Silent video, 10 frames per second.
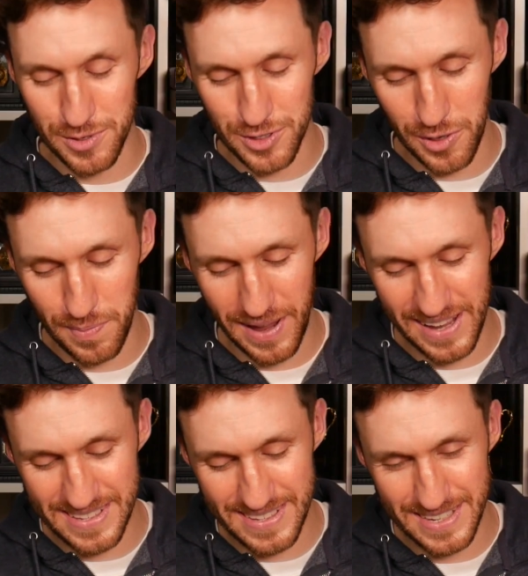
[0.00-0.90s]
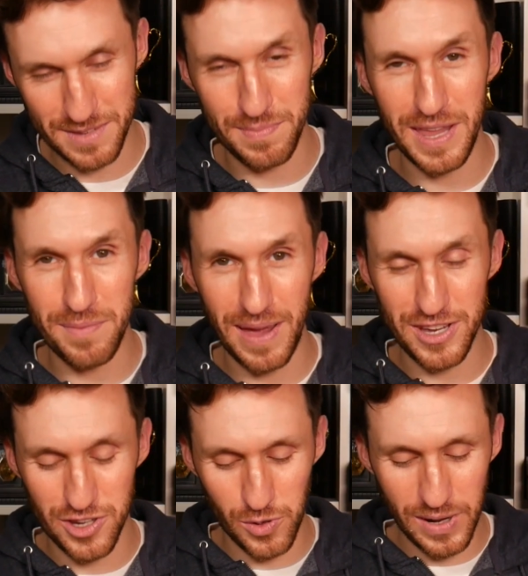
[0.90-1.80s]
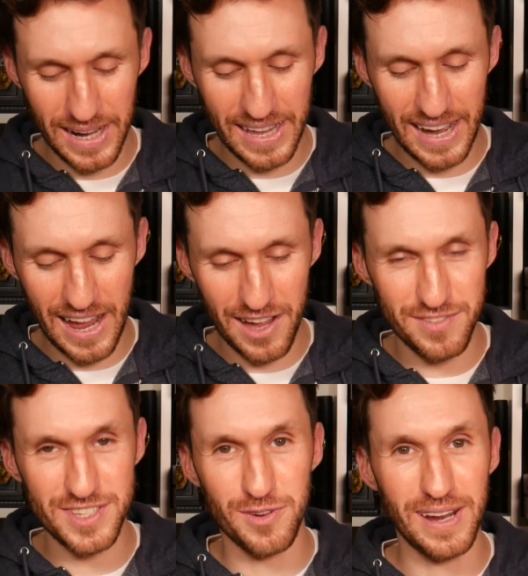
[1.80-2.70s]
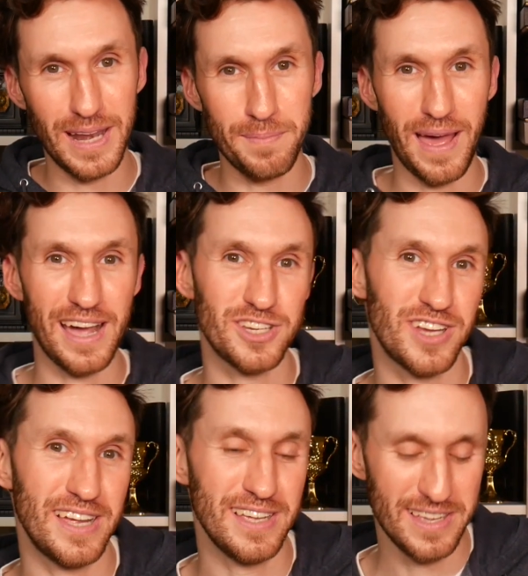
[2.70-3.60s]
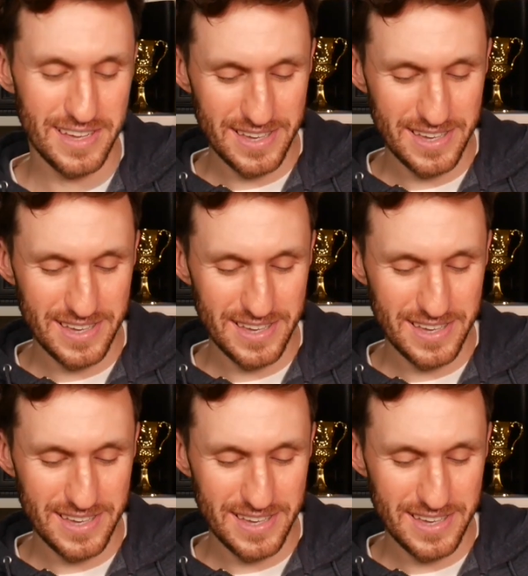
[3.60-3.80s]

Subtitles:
on top I can see is a pin badge. I'll quickly get it out of its crinkly packaging.